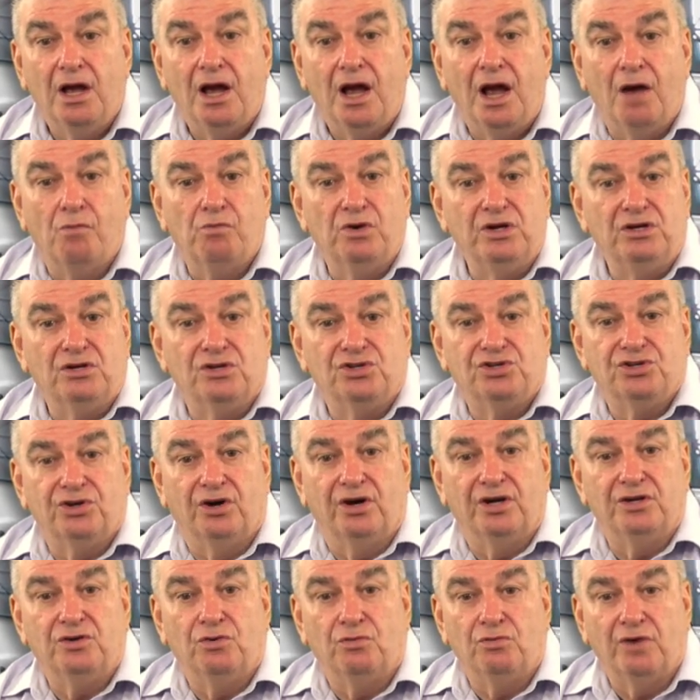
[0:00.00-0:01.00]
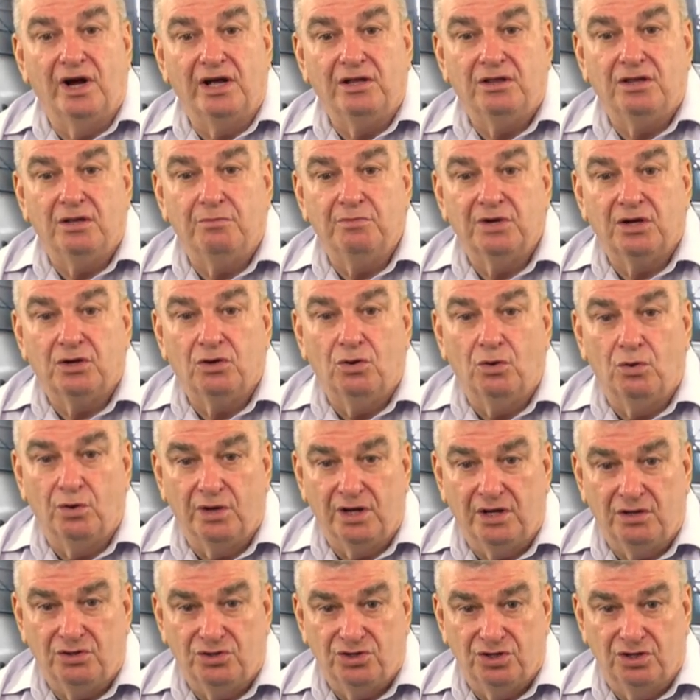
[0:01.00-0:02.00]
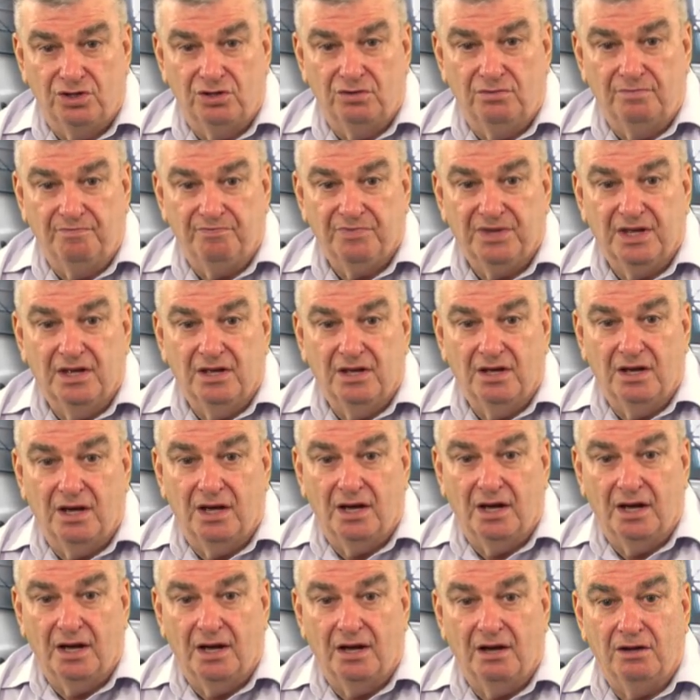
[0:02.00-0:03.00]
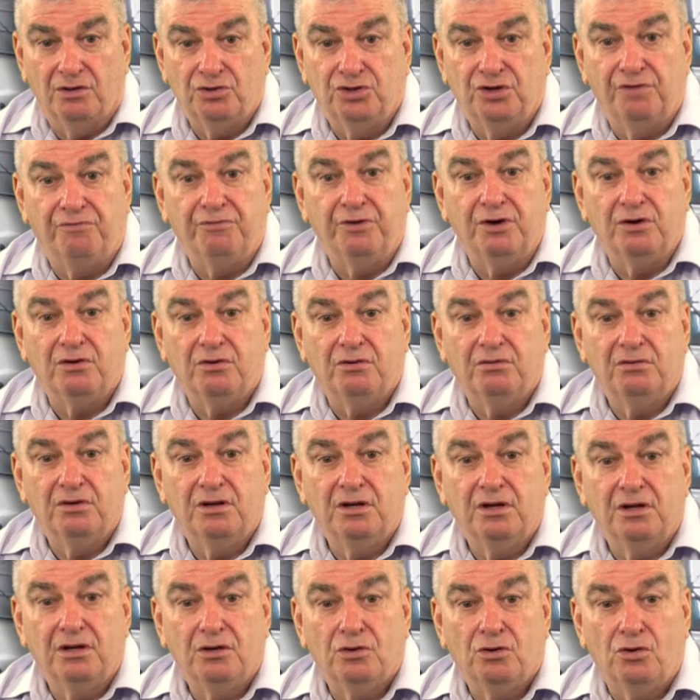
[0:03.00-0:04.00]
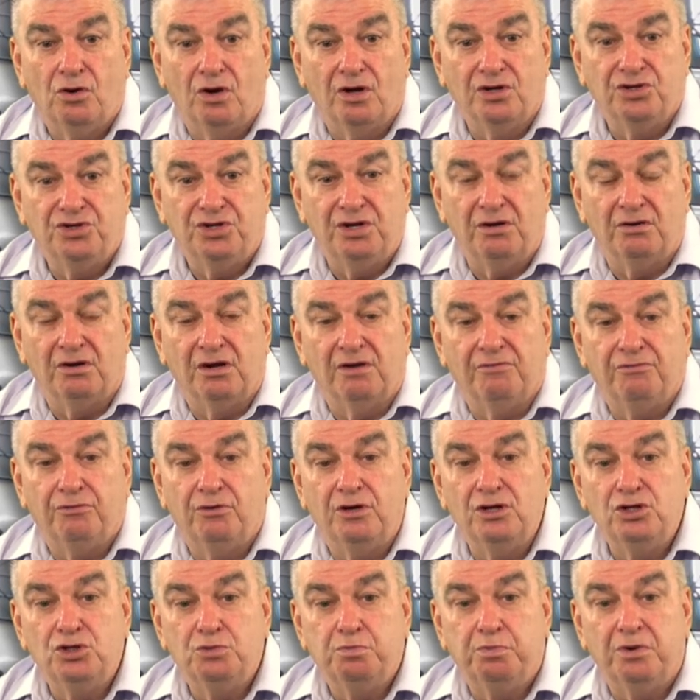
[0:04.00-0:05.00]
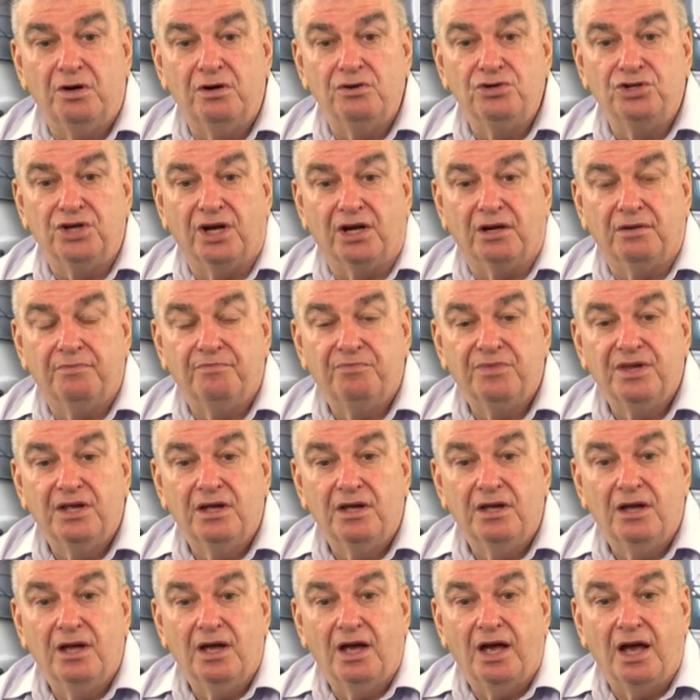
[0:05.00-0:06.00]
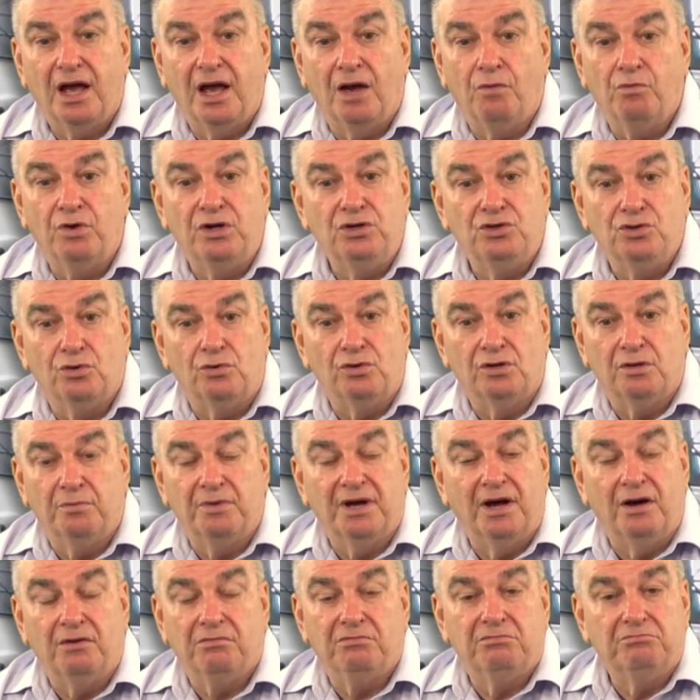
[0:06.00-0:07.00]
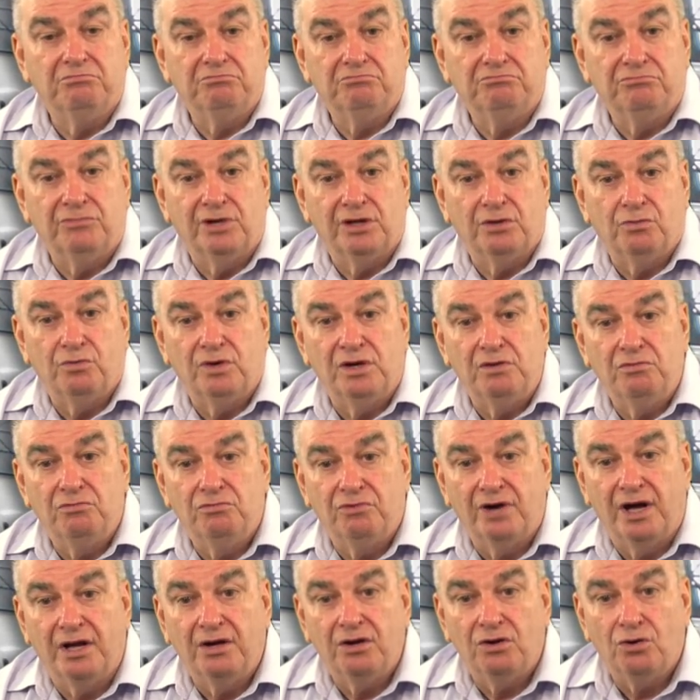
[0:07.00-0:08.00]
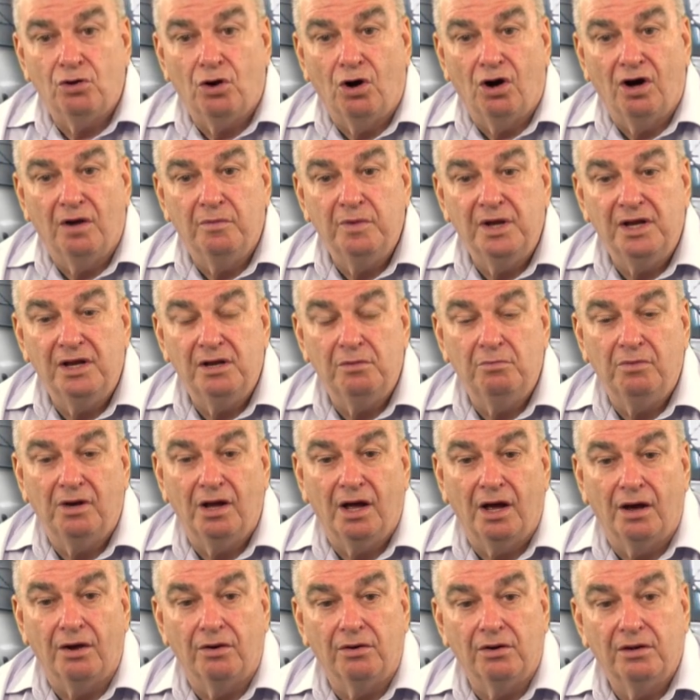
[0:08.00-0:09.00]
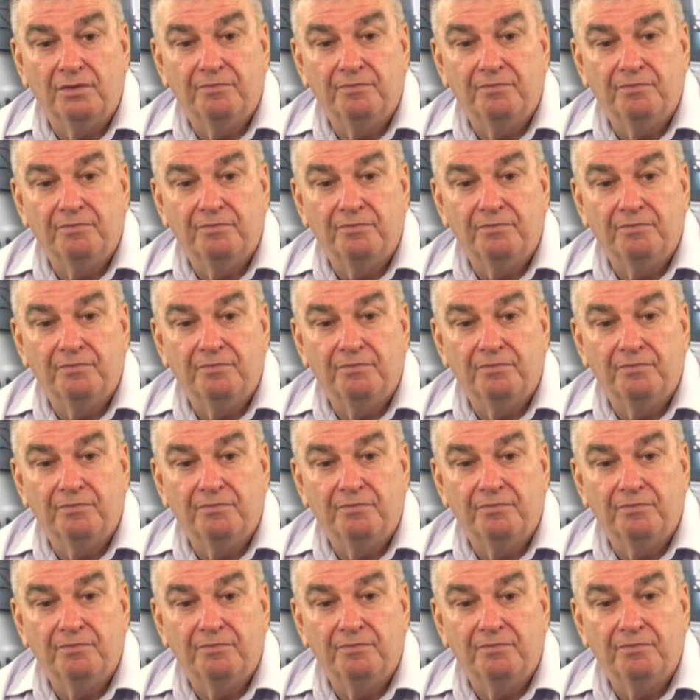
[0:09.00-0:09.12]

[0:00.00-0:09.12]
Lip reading: And we decide to rate them according to different criteria for each project. And we talk about whether we rate it high, medium, low.